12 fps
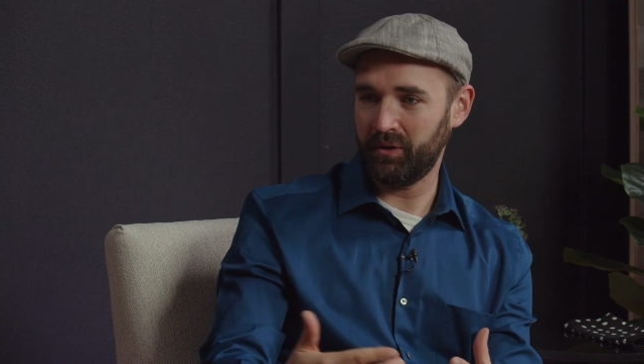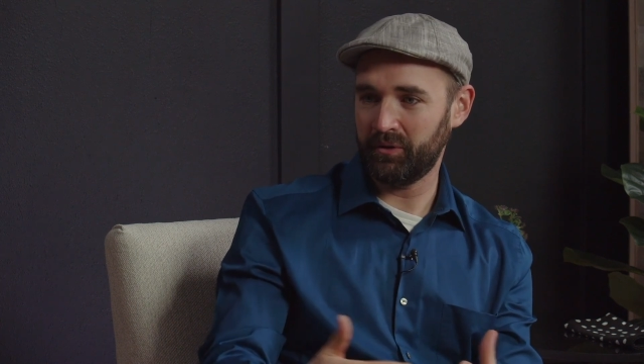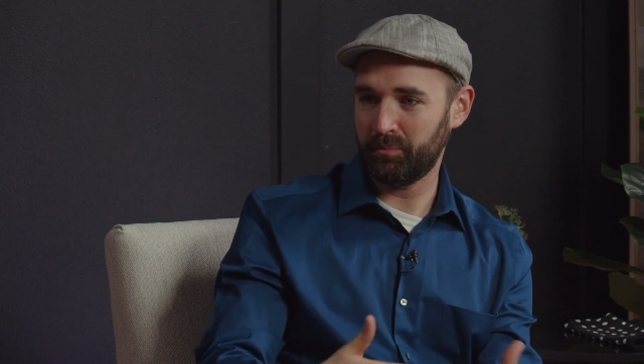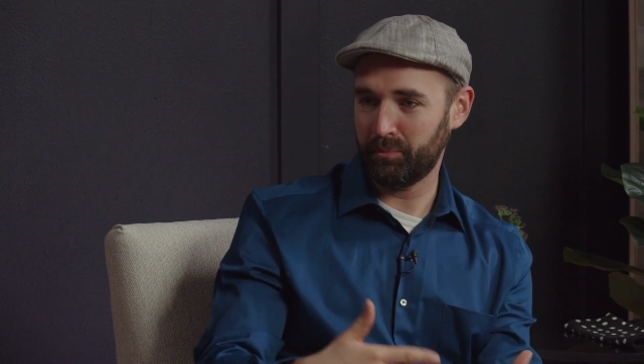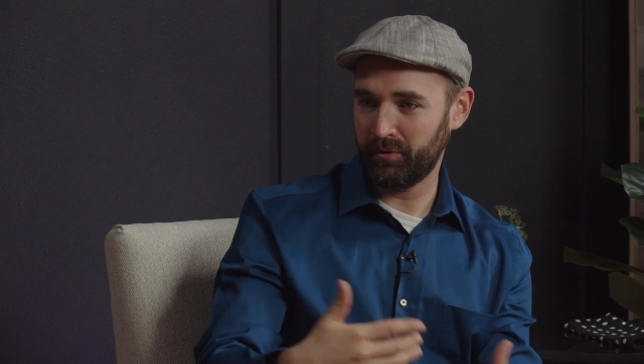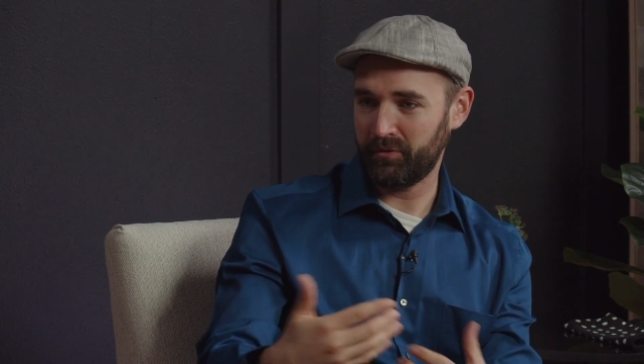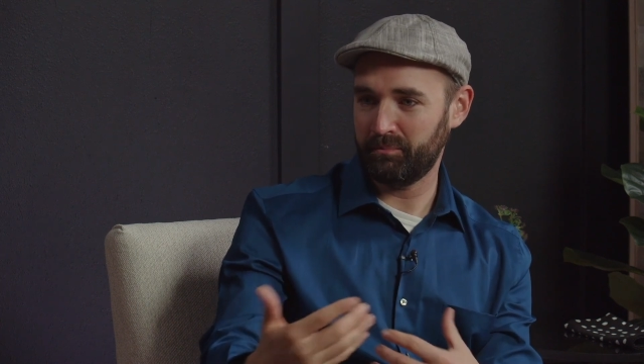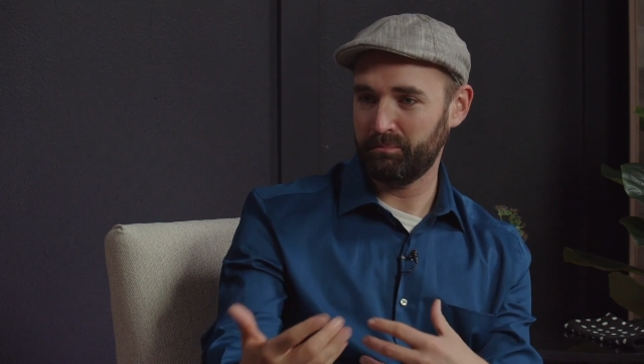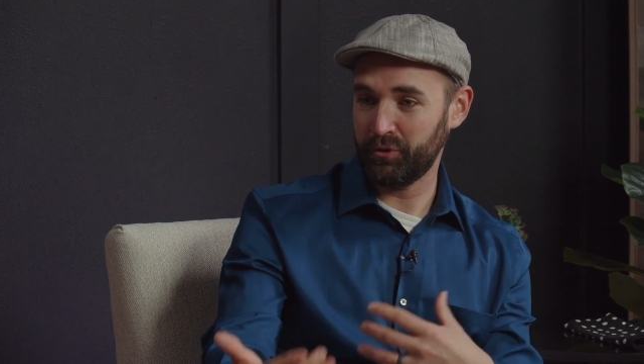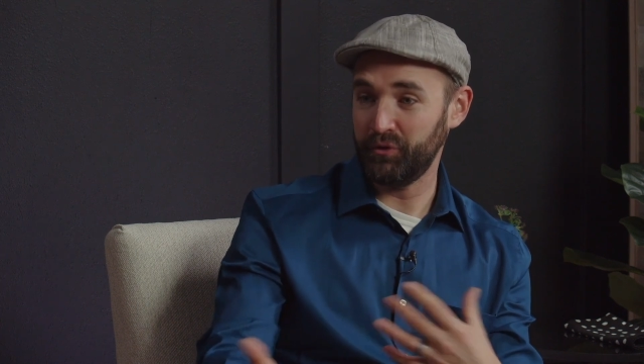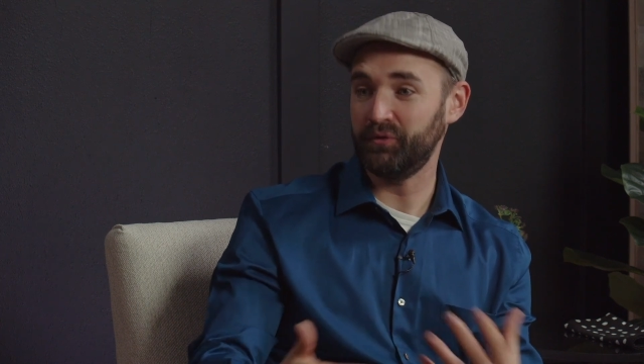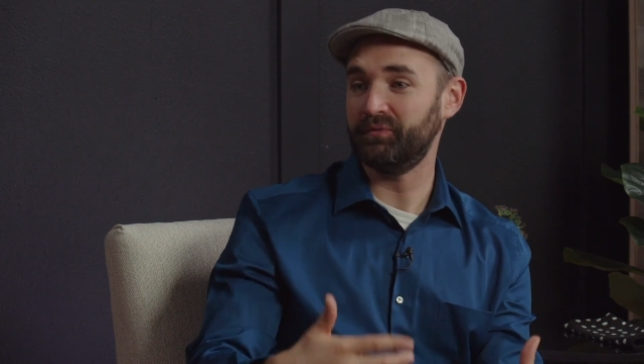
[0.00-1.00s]
and to
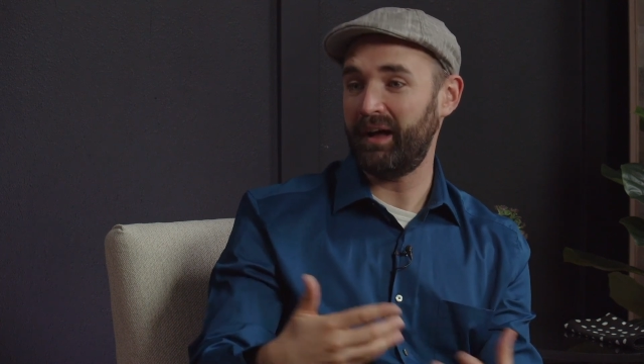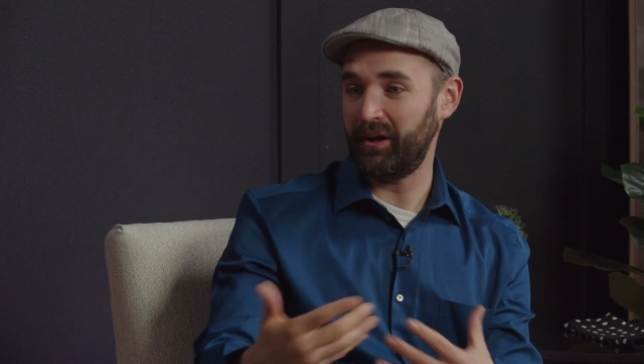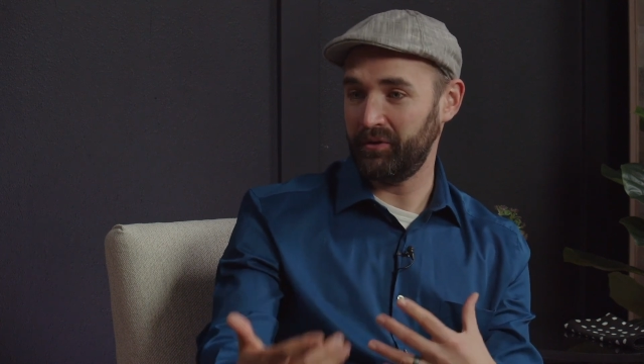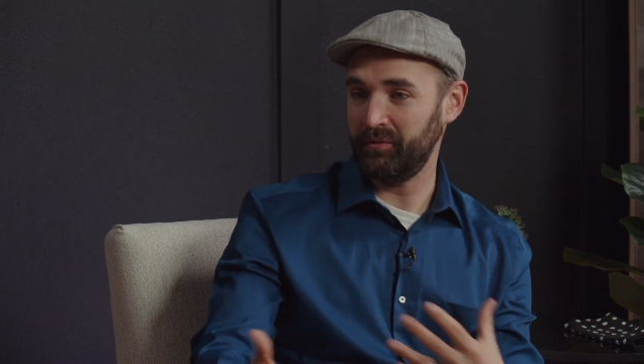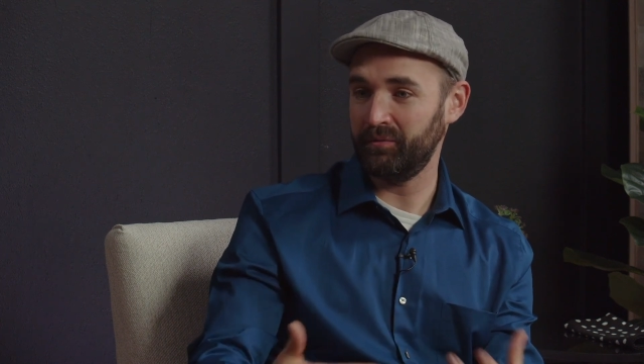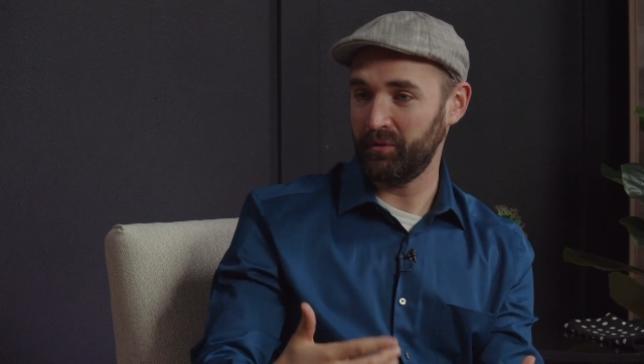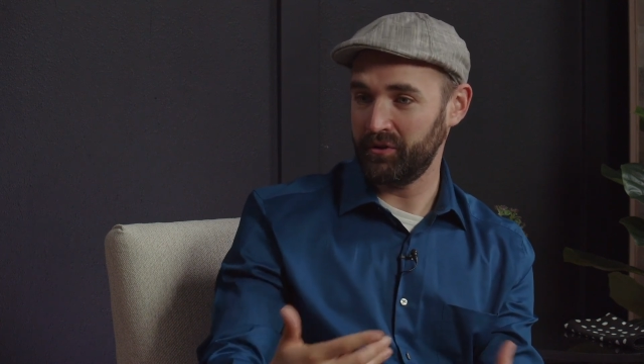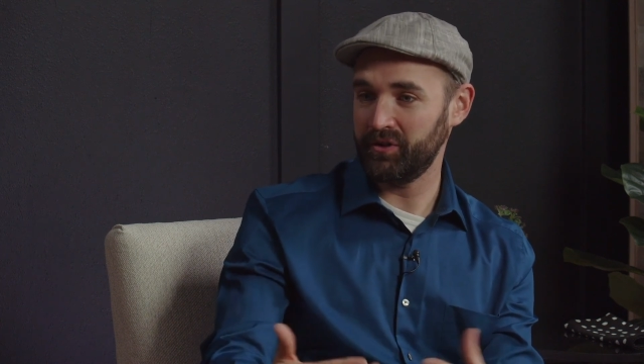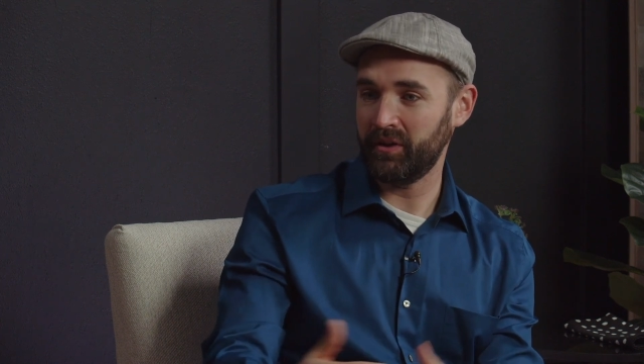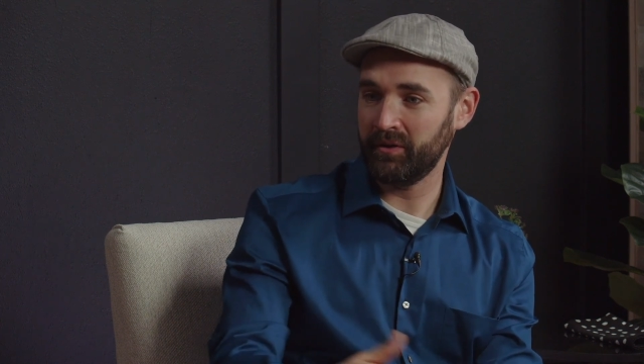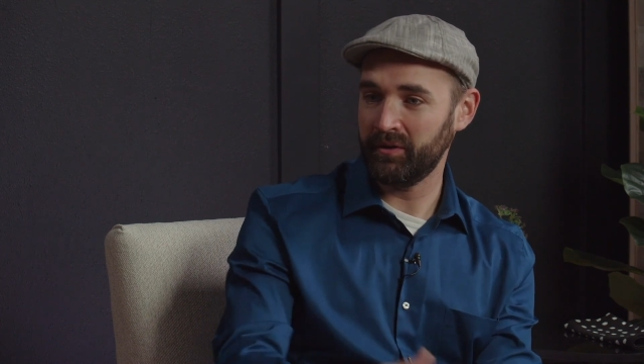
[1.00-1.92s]
produce value for each other.